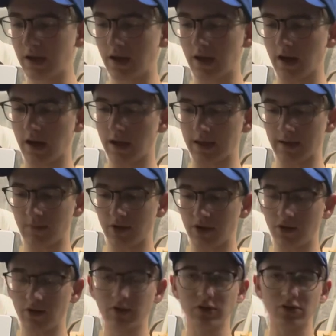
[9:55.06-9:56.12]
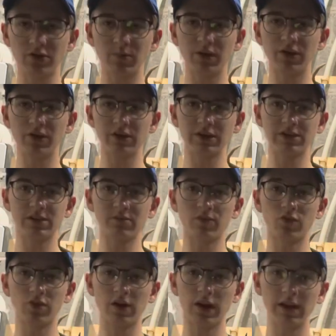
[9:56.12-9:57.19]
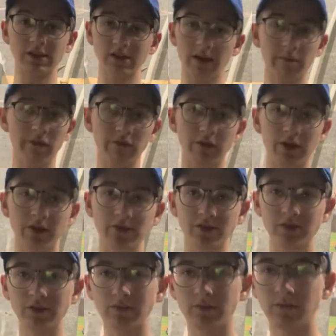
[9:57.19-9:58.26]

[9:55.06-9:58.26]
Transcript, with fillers: uh, let me know. Should be doing some more ice climbing videos soon.